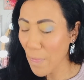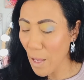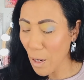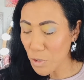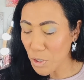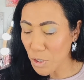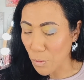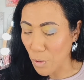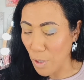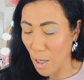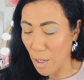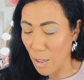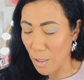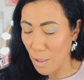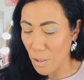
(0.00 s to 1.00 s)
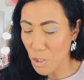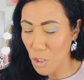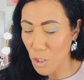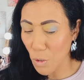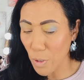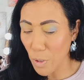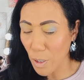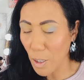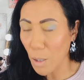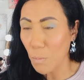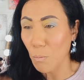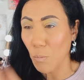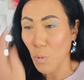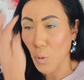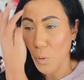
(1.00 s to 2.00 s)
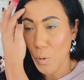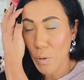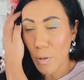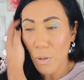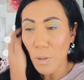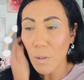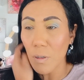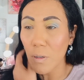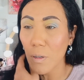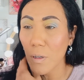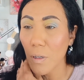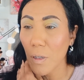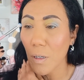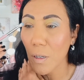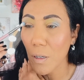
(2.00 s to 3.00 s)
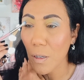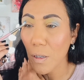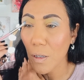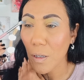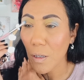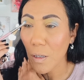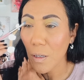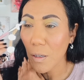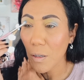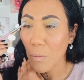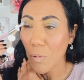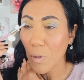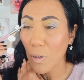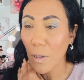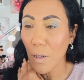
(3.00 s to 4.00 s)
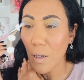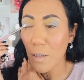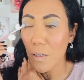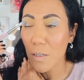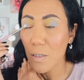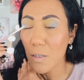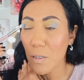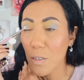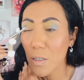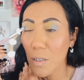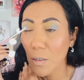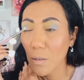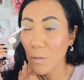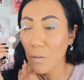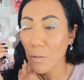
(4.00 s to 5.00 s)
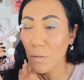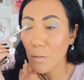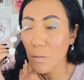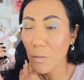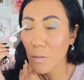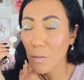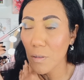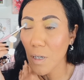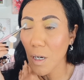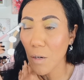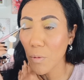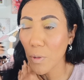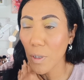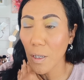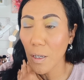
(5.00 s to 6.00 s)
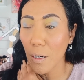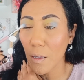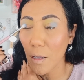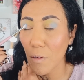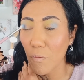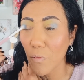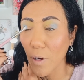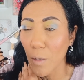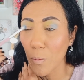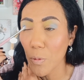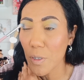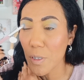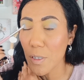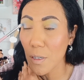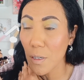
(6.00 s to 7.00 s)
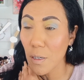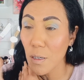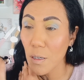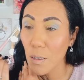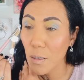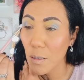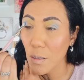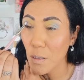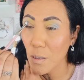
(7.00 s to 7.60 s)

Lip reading: That one's okay. It's showing up more. Yes, still not really getting that vibrancy.